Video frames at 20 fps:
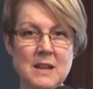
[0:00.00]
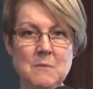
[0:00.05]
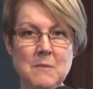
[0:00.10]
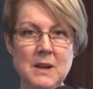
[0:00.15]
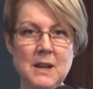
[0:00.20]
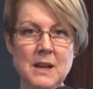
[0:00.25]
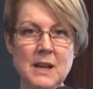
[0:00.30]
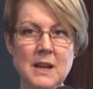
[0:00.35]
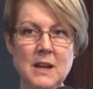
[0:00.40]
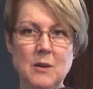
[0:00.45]

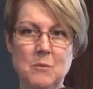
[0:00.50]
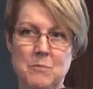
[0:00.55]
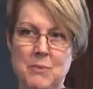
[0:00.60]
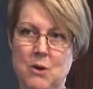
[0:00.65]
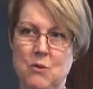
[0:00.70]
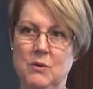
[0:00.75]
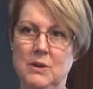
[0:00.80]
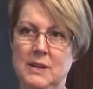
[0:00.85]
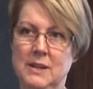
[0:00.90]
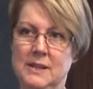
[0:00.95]
many
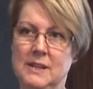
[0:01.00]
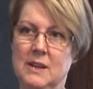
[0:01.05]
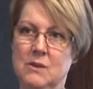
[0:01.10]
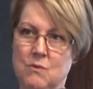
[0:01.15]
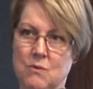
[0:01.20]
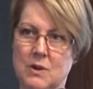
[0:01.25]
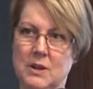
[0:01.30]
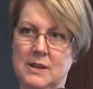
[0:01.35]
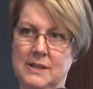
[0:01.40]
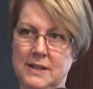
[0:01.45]
components and
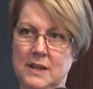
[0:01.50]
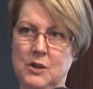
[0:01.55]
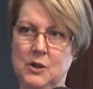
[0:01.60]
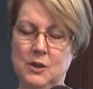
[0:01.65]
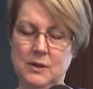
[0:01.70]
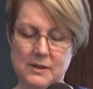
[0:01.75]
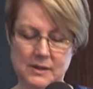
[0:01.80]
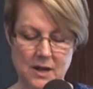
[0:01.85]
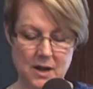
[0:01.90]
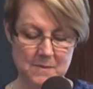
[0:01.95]

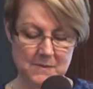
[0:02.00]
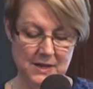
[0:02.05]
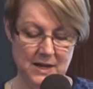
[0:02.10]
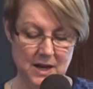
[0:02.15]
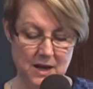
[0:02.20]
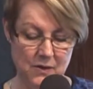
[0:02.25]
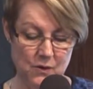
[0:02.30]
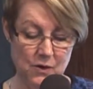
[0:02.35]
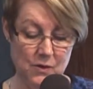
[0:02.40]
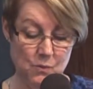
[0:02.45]
organizations come
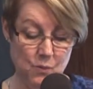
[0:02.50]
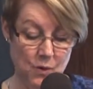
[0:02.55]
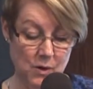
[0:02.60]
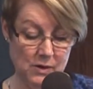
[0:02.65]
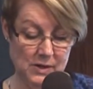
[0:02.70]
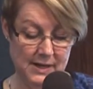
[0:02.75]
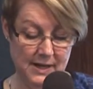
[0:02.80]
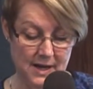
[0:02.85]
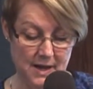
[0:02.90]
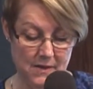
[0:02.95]
together and work
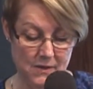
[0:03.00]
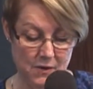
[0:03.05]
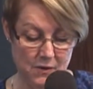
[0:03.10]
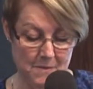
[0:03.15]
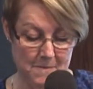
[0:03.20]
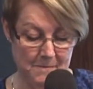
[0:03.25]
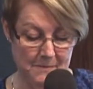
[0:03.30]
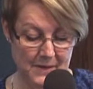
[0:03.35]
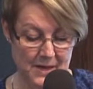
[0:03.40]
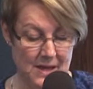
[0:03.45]
together.